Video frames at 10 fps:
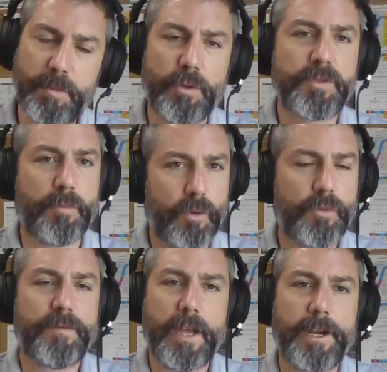and disposable,
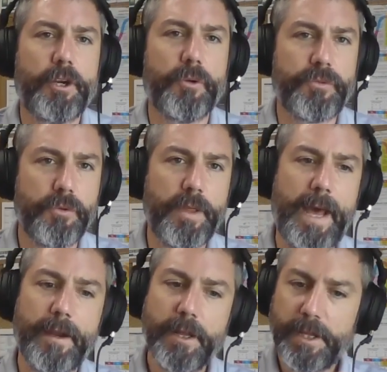we've got to go through
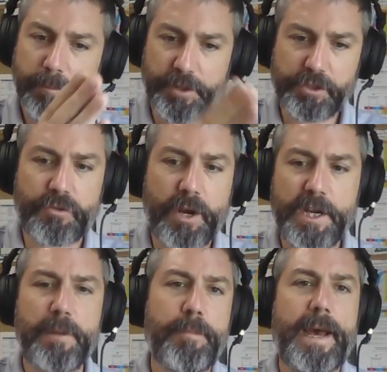that. But the
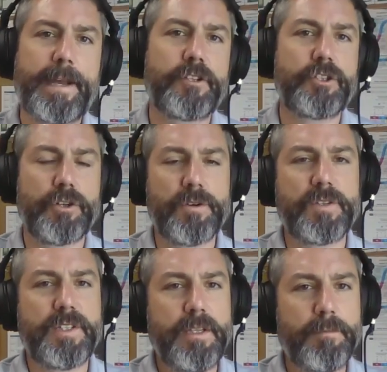trade impacts sure
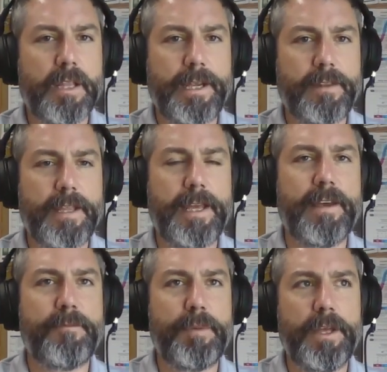seem like they
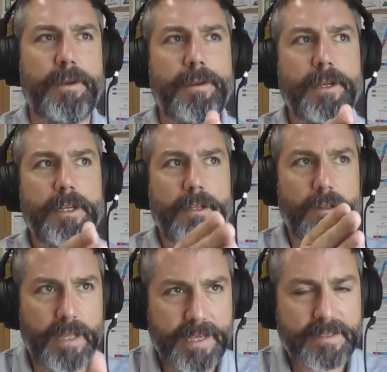have been
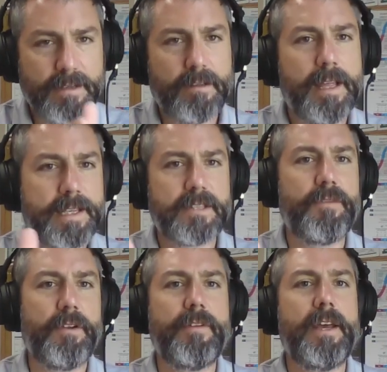less and less of
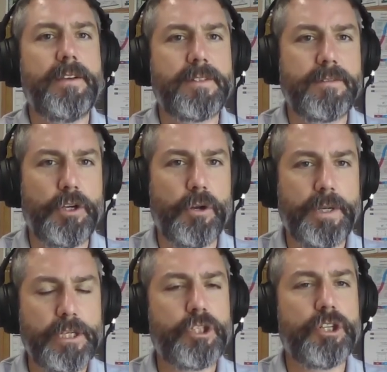an event. You
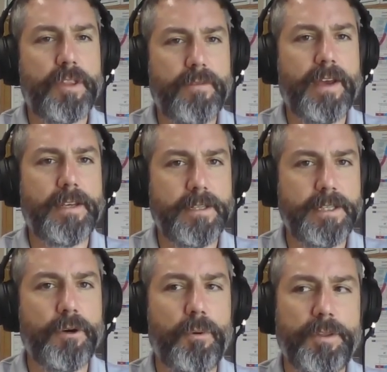know, each year they've had to
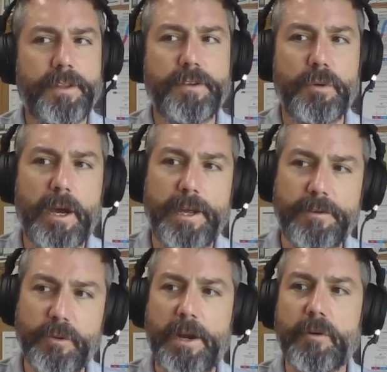deal with it. Do I
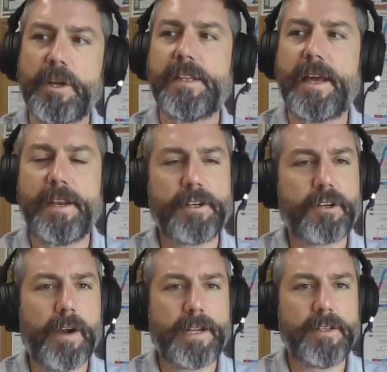do I read that
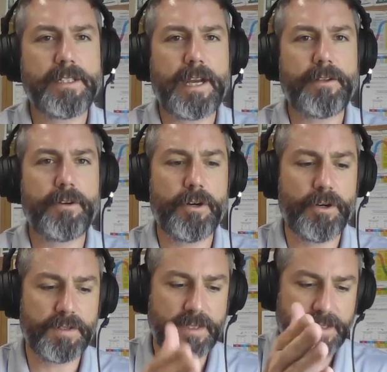incorrectly, Tyler,
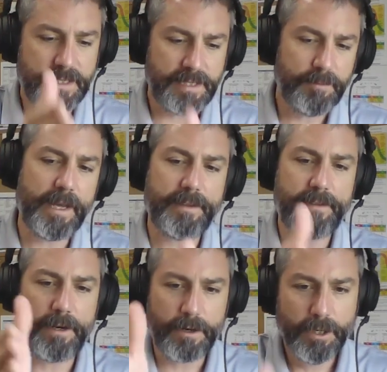or does it seem like
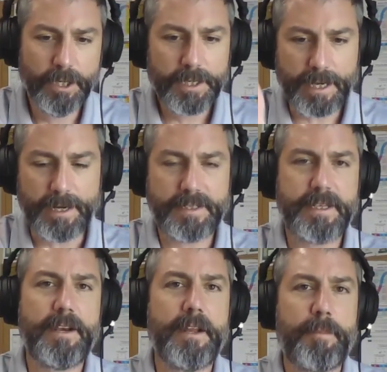they're kind of
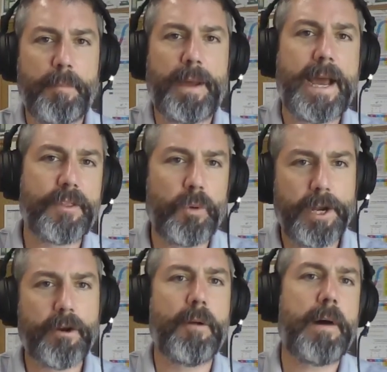setting up a
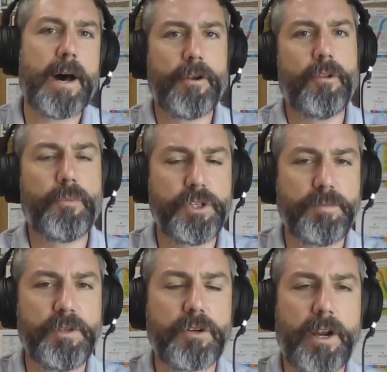pathway or a model that we should